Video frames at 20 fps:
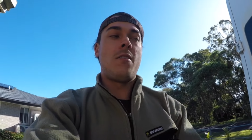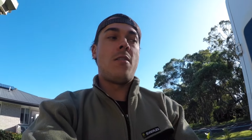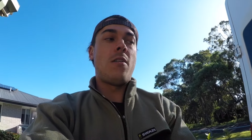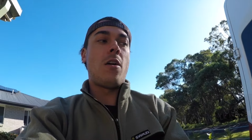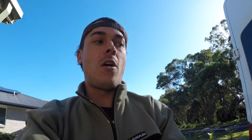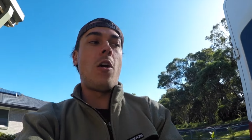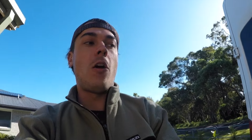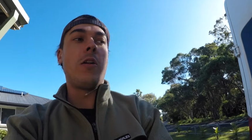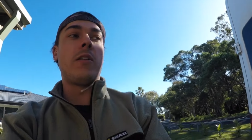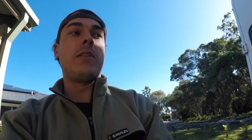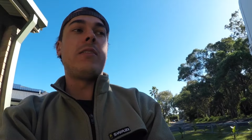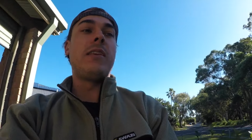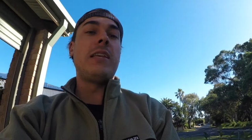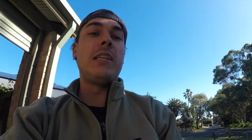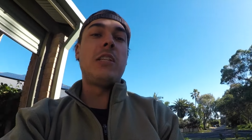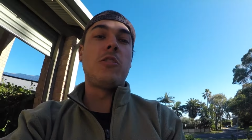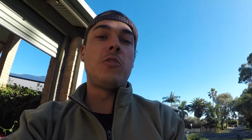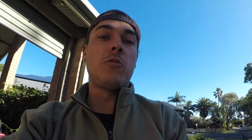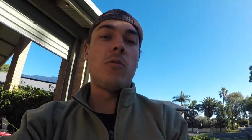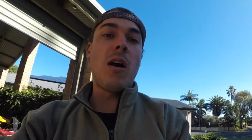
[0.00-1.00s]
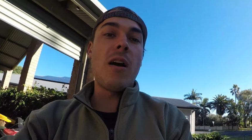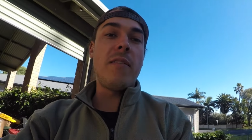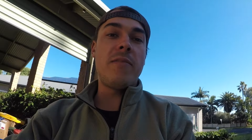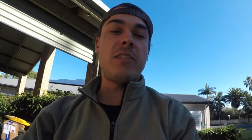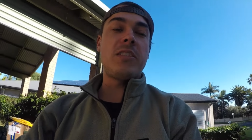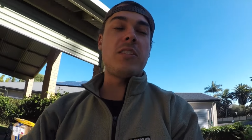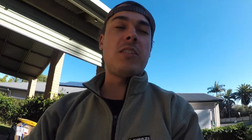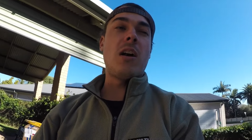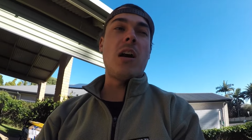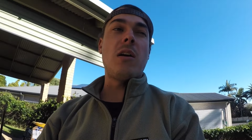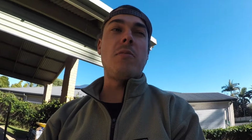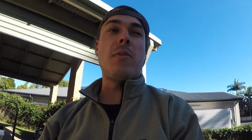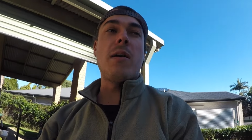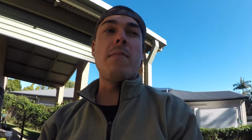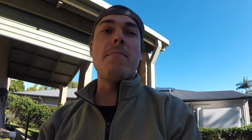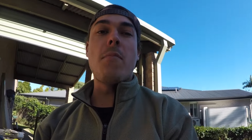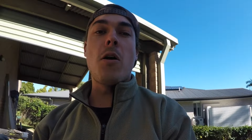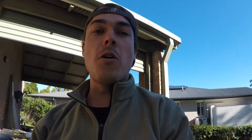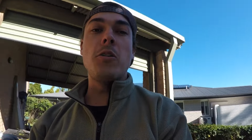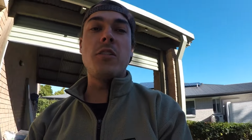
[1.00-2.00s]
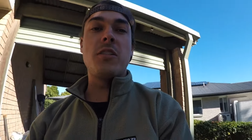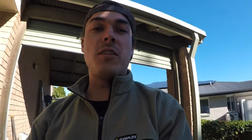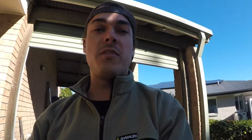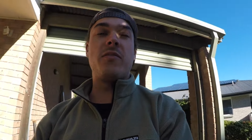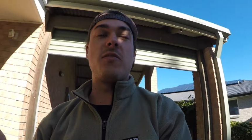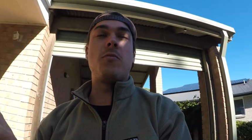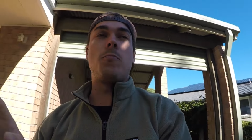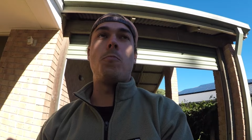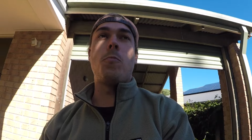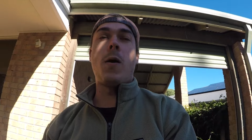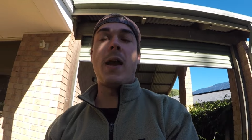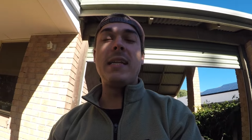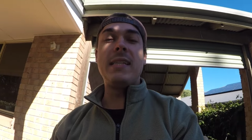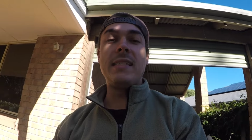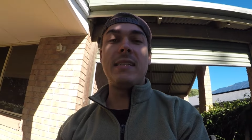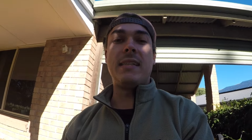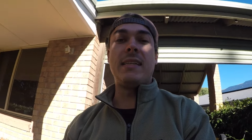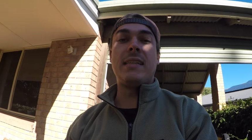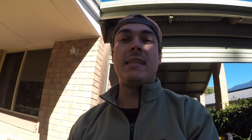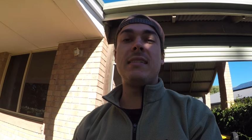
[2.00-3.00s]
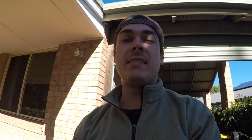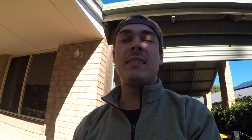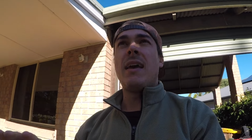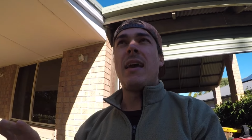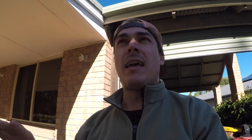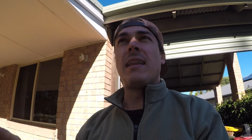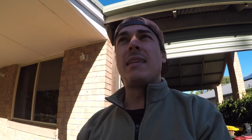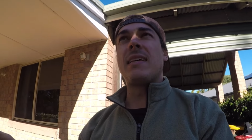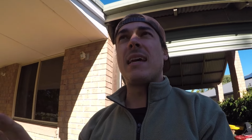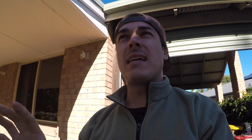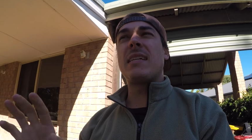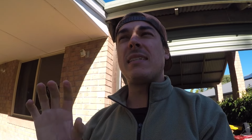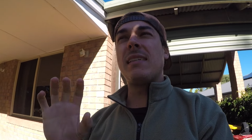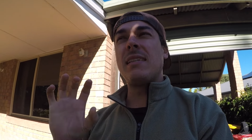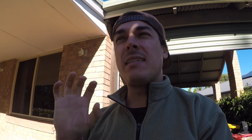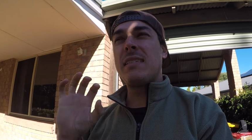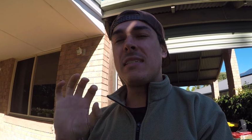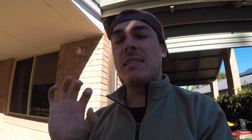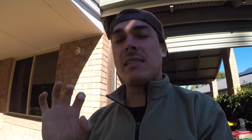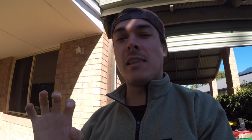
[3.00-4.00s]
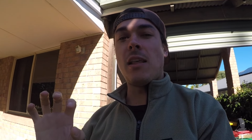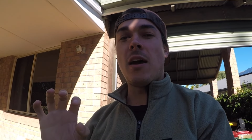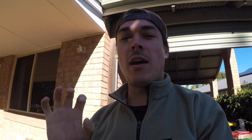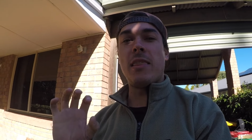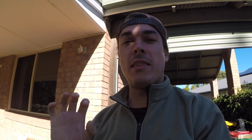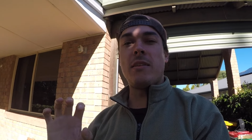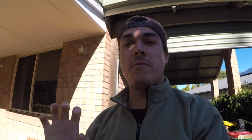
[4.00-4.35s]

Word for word: on the driver's side where most of the weight is, it is actually slightly